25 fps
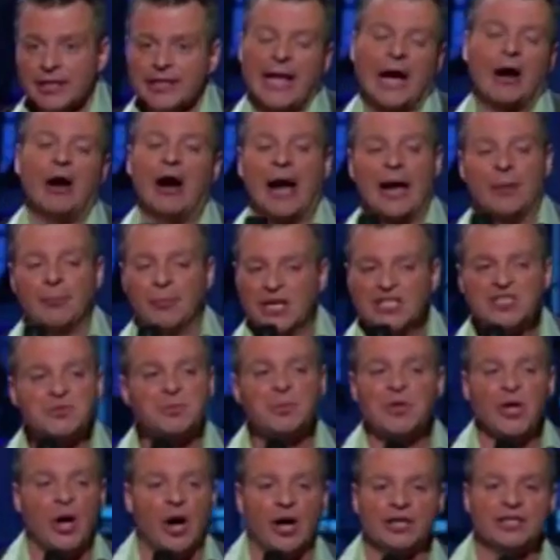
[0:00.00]
Now, I
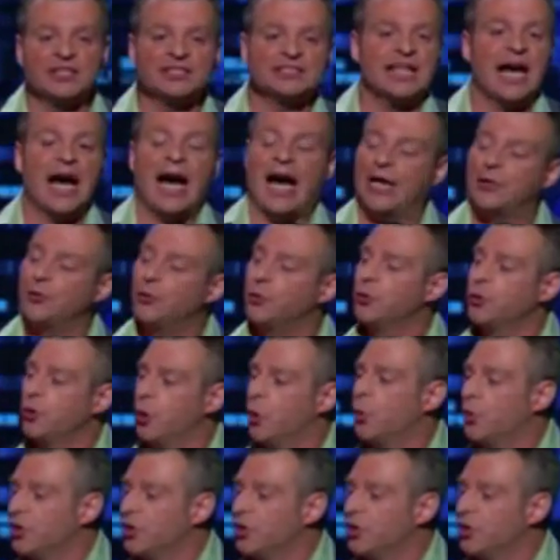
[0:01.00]
must be honest, I don't know